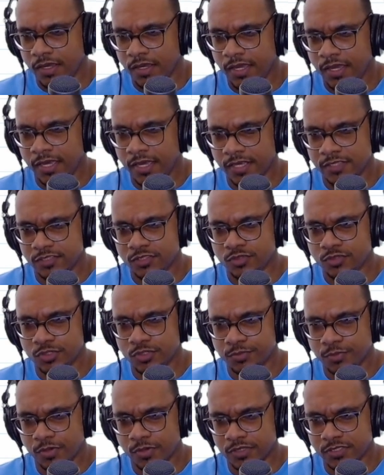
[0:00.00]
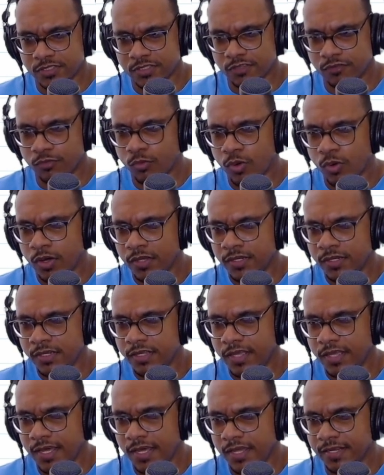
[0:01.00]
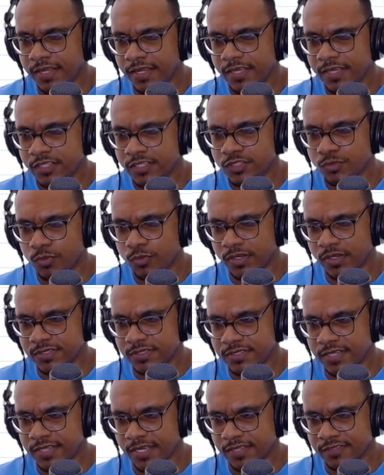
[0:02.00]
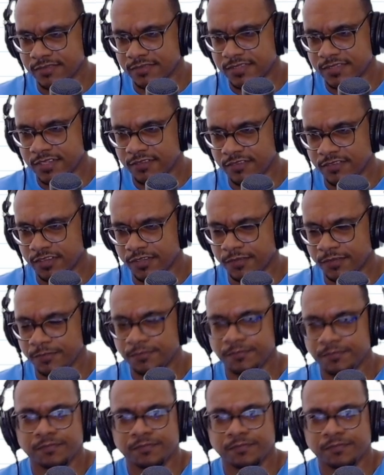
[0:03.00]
x2 is +1 and x1 is -7.